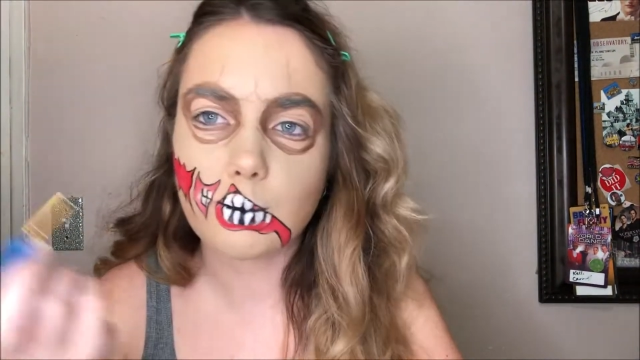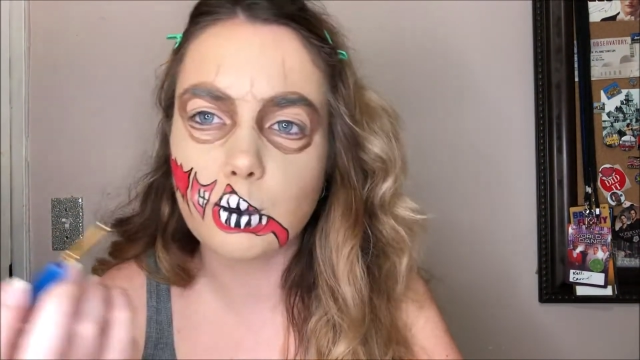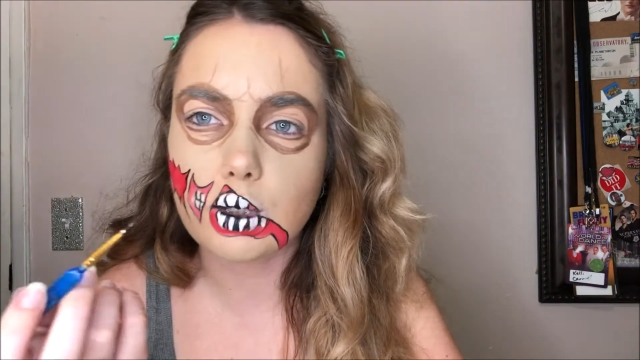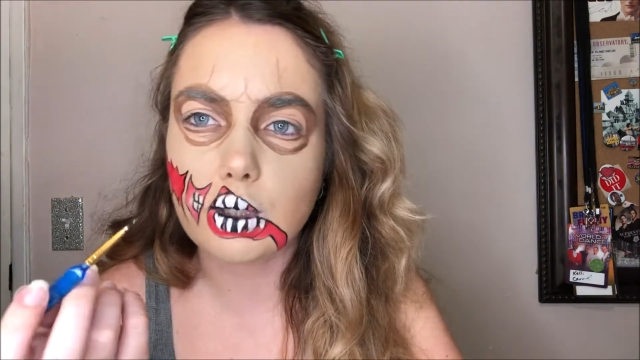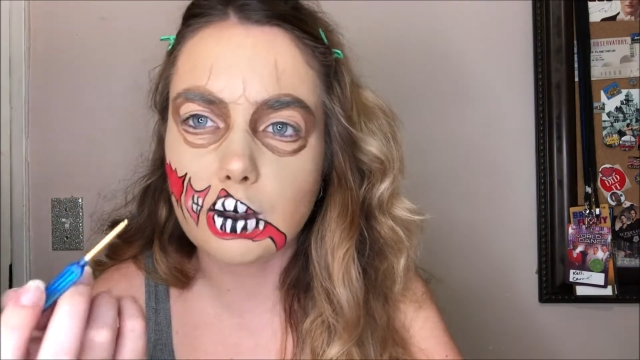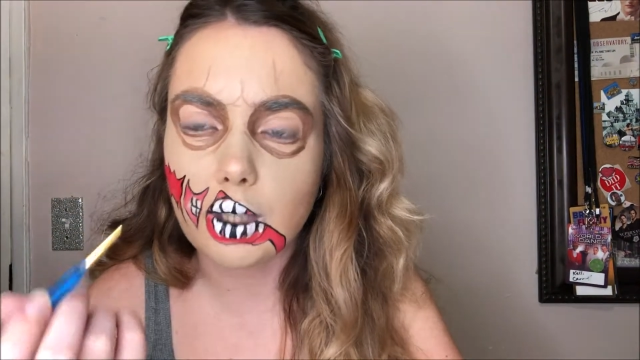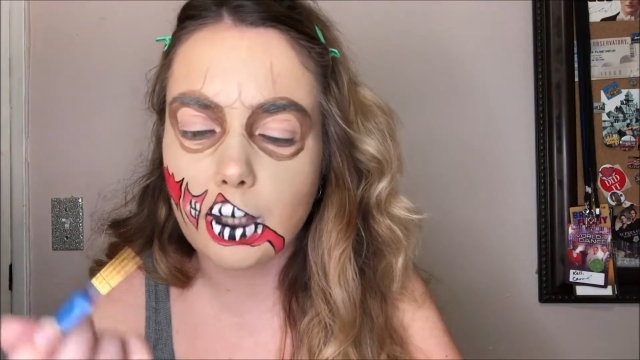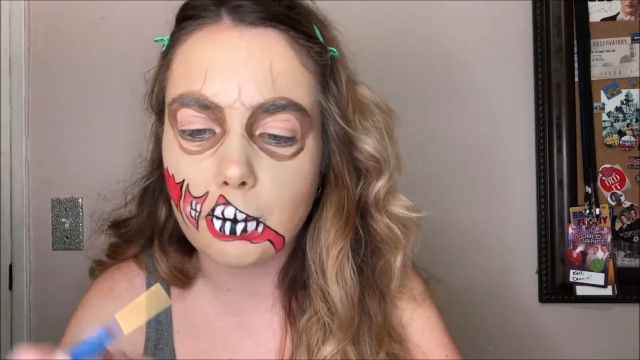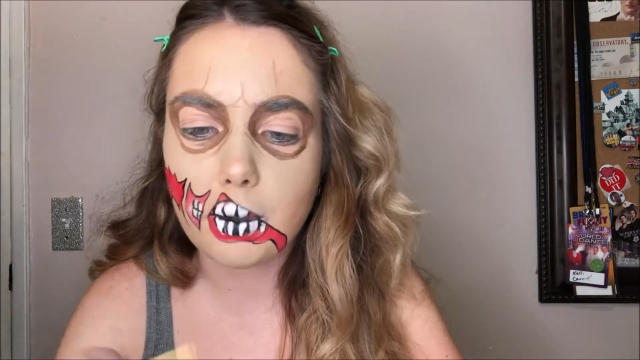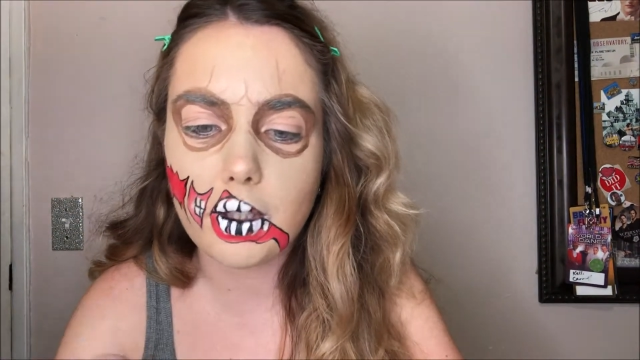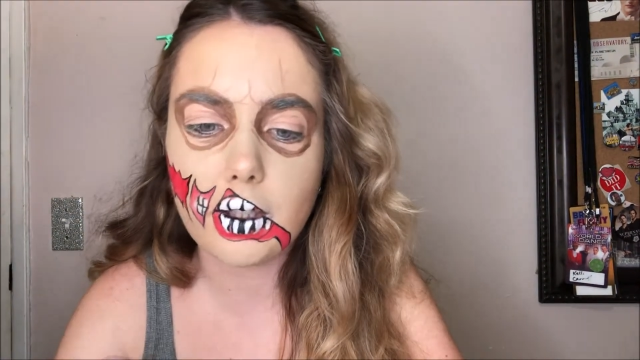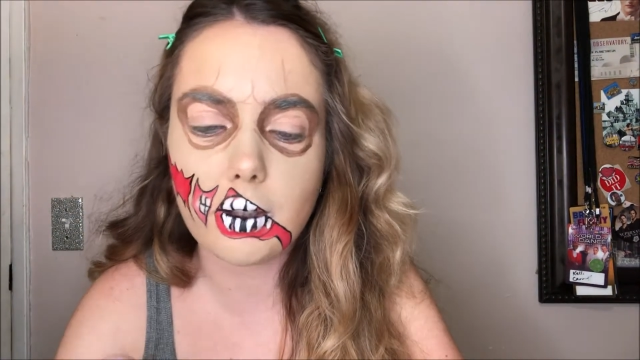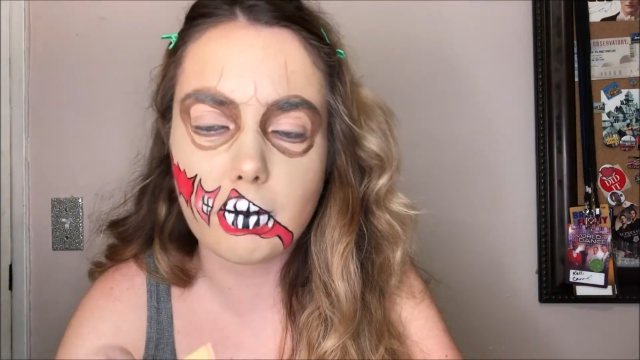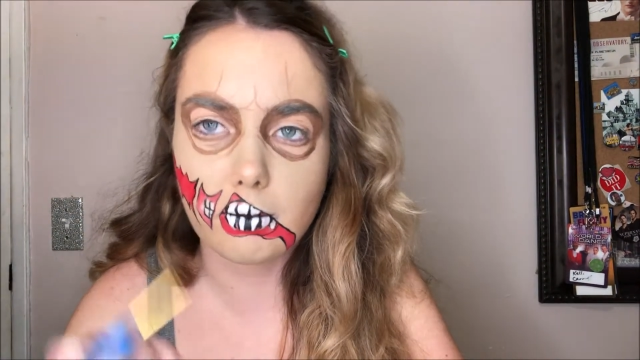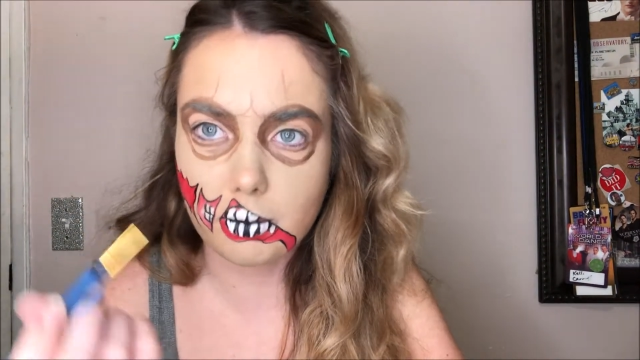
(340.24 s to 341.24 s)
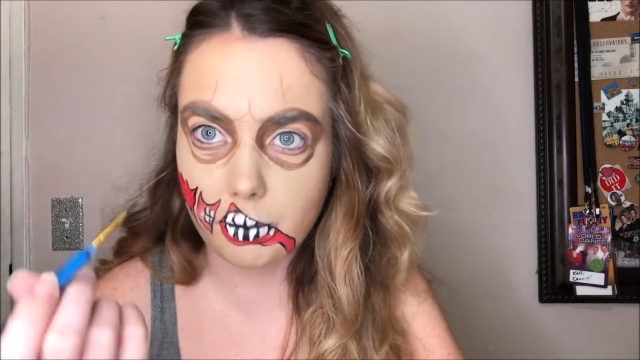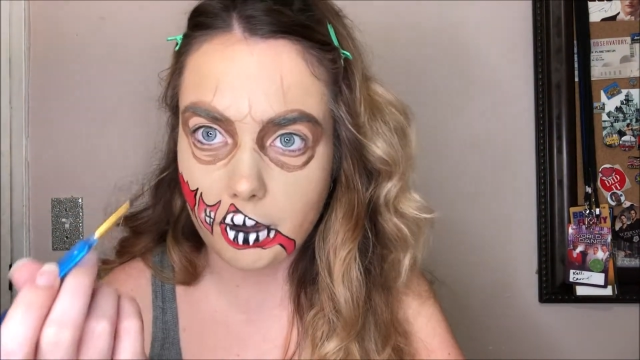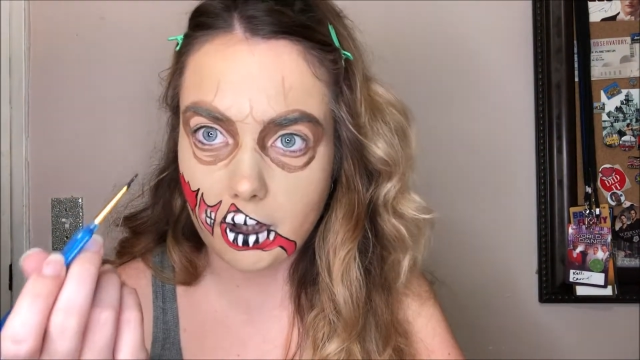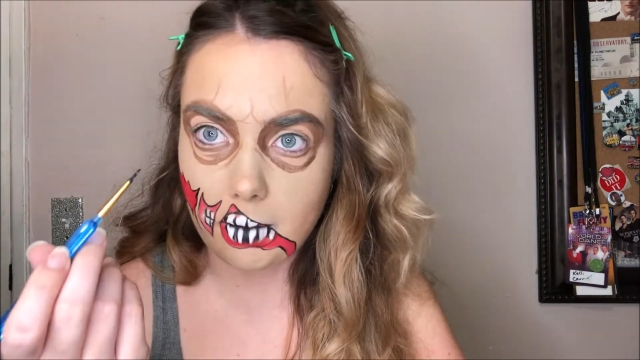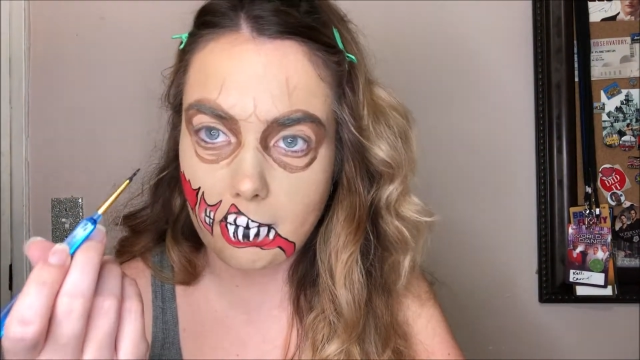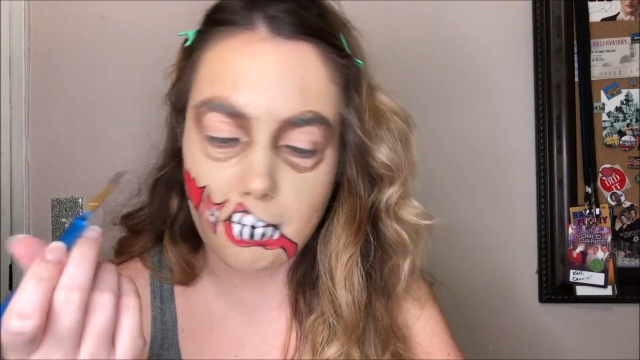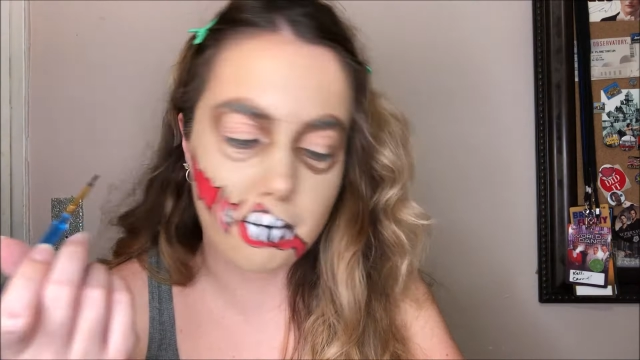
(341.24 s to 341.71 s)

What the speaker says: So now I'm going to go in with the